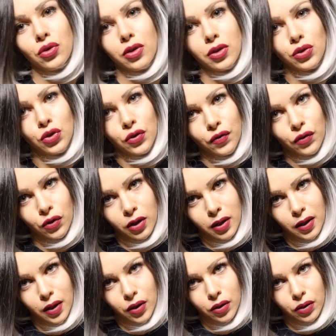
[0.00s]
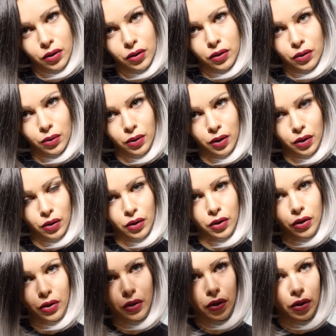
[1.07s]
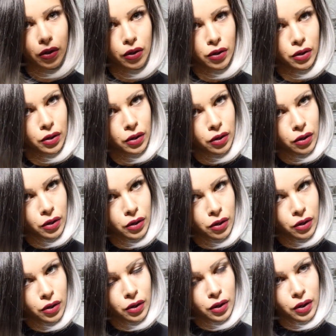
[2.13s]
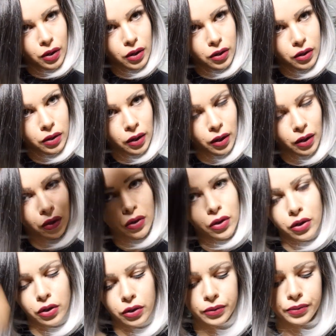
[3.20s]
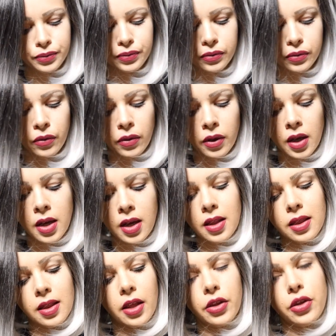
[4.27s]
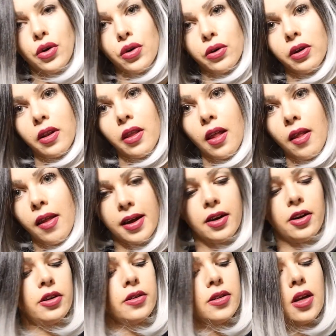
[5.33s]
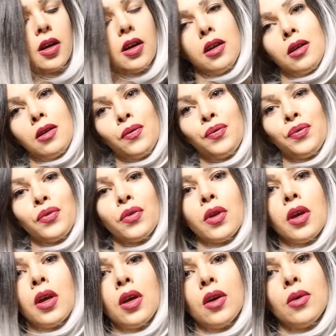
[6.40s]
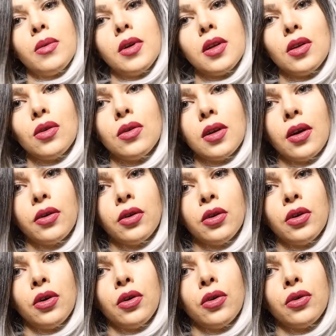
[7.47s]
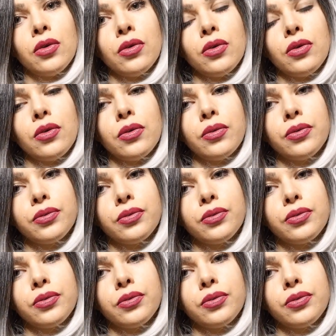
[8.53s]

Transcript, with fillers: across your forehead, one corner, and that corner. Then you go to the lighter side. We do down your nose,